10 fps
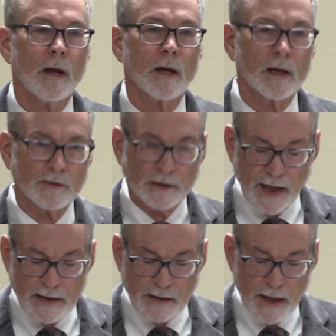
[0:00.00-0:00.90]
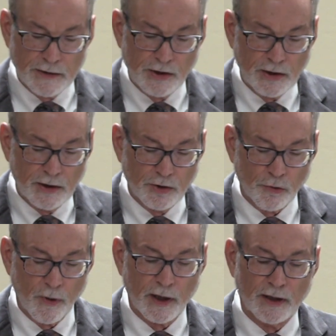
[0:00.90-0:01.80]
In the late
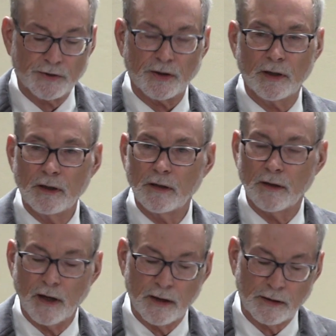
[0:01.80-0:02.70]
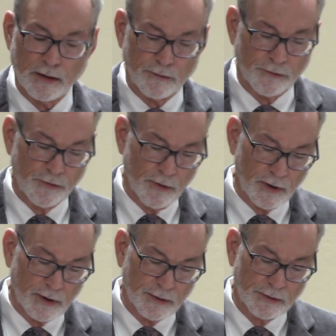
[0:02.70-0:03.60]
1920s and into the
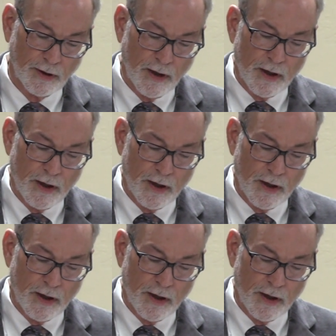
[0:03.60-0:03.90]
1930s,